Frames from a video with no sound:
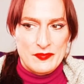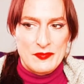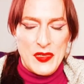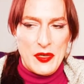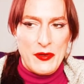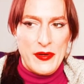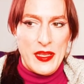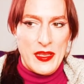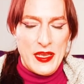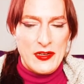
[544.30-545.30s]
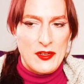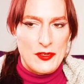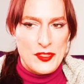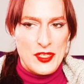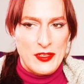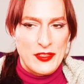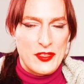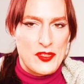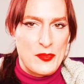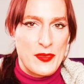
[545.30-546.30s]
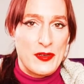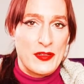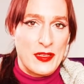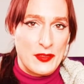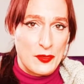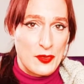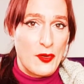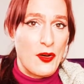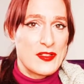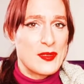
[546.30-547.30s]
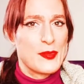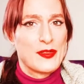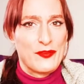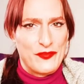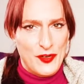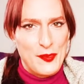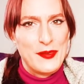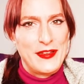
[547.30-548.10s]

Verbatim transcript: Mercury again conjuncting Jupiter, and that could cause a bit of verbal